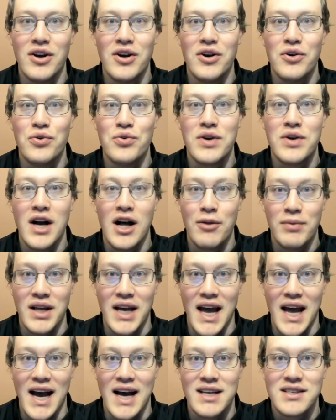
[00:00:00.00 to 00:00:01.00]
who calmly
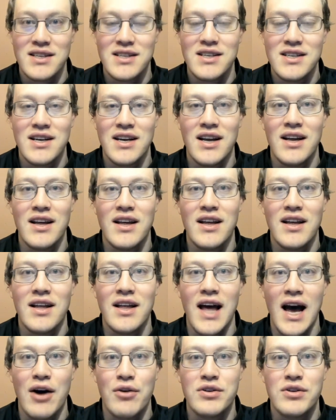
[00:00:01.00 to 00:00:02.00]
asked,
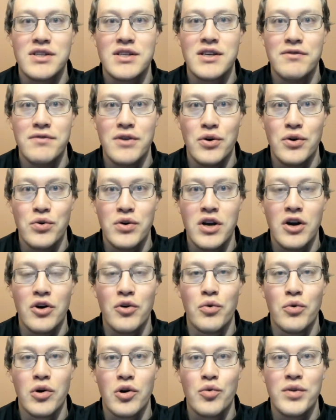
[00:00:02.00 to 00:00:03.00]
How does Convoke
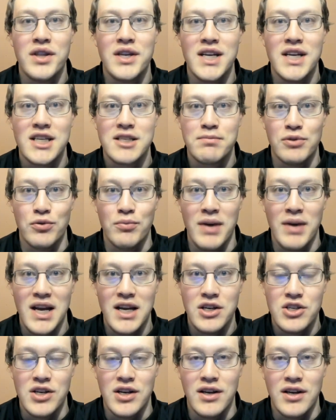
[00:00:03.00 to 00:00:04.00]
work with Nyxbloom
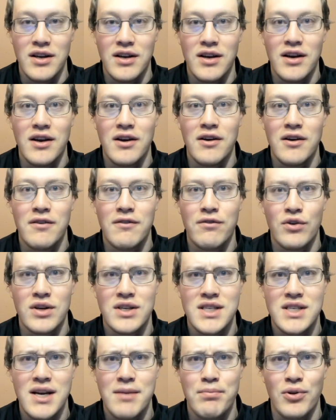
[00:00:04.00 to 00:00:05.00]
Ancient? For
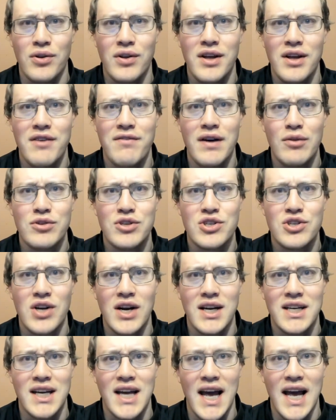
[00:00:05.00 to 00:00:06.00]
example, if I was
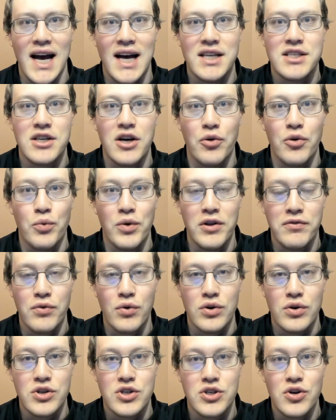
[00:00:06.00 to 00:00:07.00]
trying to cast a
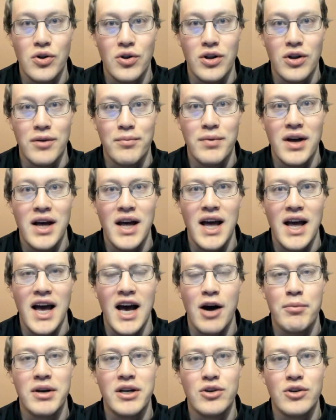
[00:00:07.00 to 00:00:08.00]
Will-Forged Golem,
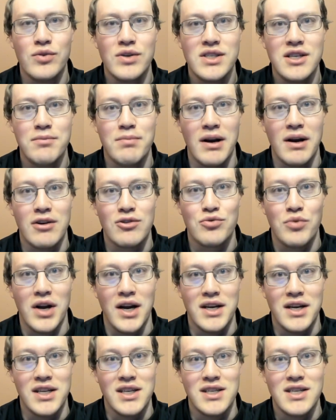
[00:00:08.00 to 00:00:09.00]
how many grizzly bears would I
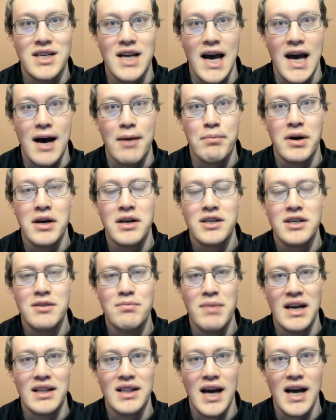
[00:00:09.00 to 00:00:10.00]
need to tap to
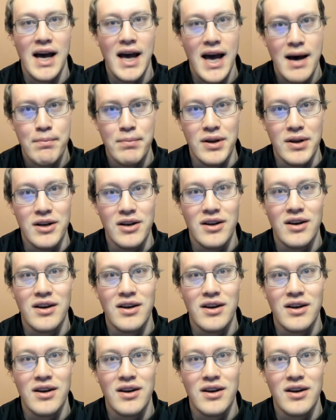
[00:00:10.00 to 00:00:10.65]
make that happen?